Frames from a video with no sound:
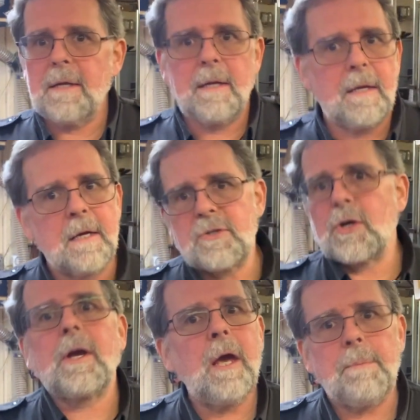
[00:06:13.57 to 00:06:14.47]
You
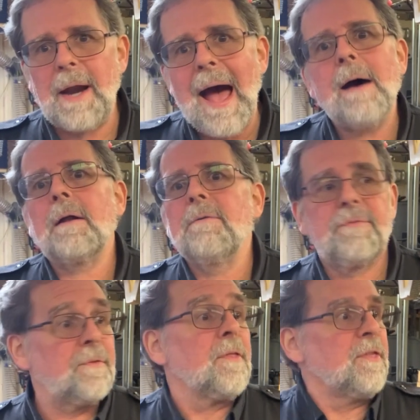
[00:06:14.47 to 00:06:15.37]
should keep it out
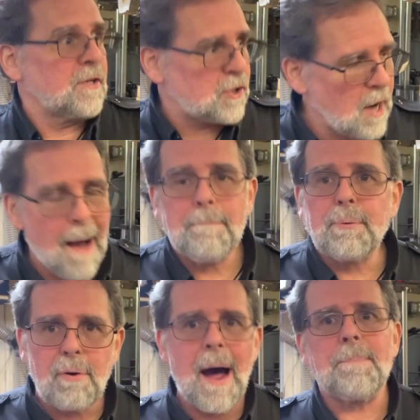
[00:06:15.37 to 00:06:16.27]
of the shop
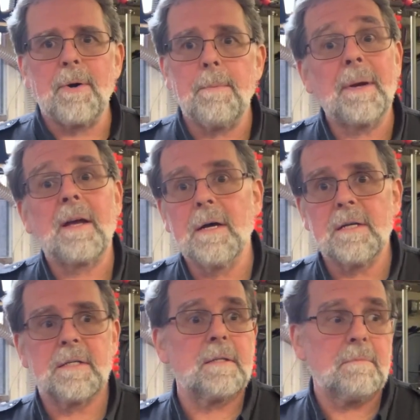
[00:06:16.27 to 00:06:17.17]
proper,
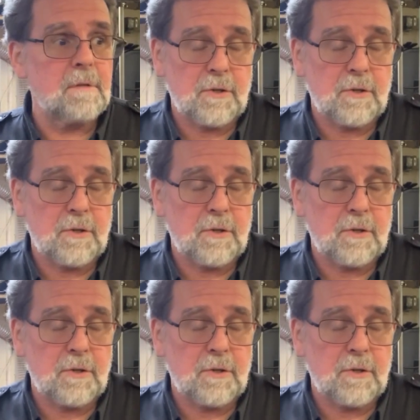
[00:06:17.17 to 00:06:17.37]
because